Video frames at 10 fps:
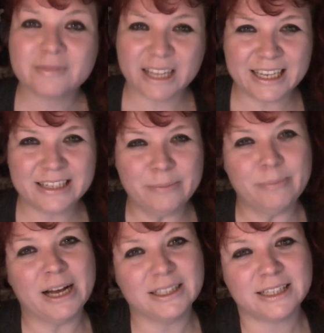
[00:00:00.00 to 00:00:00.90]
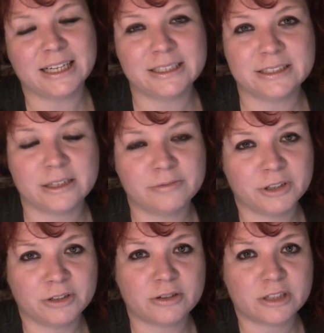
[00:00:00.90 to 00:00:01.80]
in bad lighting and for
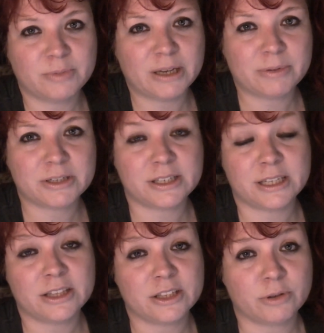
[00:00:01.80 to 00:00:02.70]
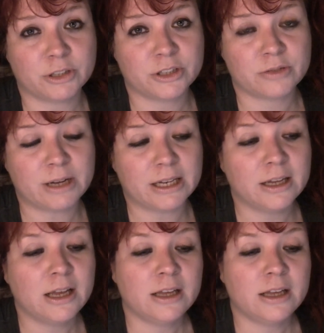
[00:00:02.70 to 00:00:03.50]
you not to be able to see the swatch as well.